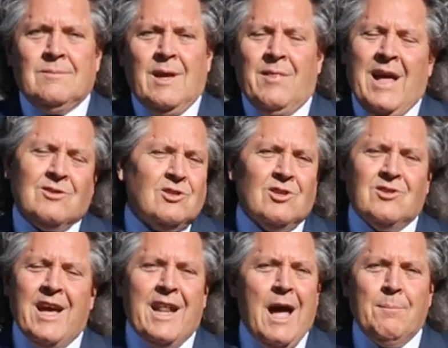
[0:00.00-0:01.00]
And that's just
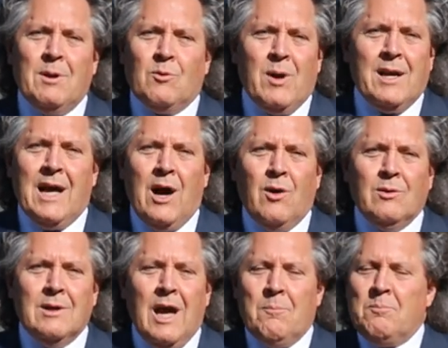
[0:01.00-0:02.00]
not happening right now.
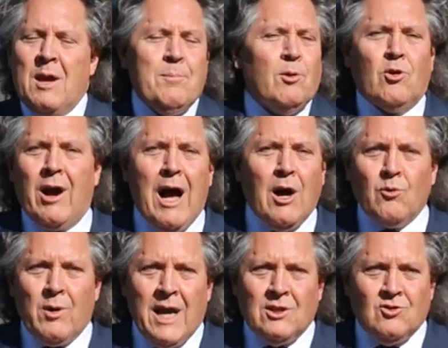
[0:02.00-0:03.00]
And people are
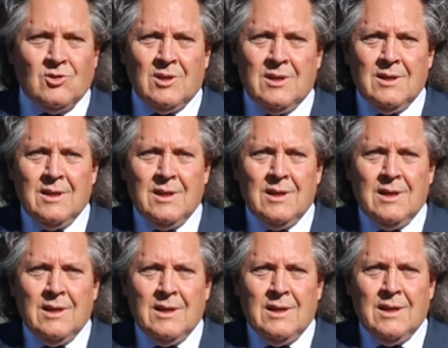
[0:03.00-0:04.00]
outraged.
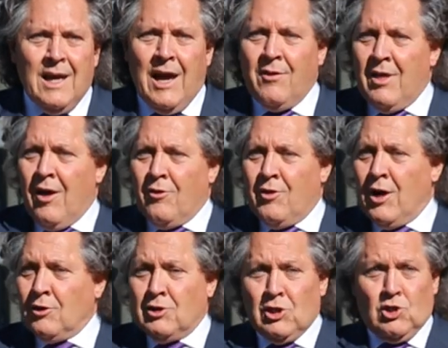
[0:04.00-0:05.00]
And
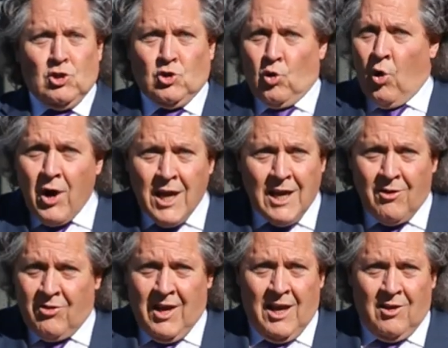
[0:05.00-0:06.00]
they're destroying
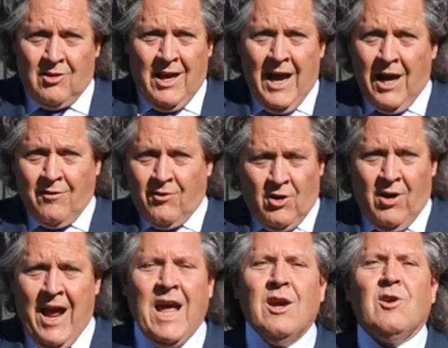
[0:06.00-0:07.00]
things out of their
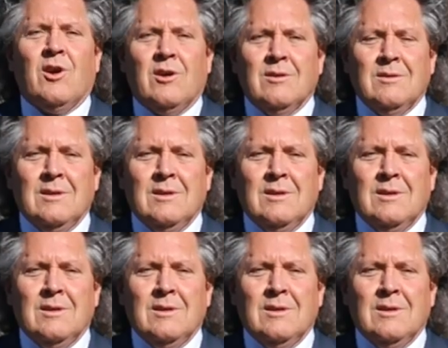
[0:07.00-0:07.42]
anger.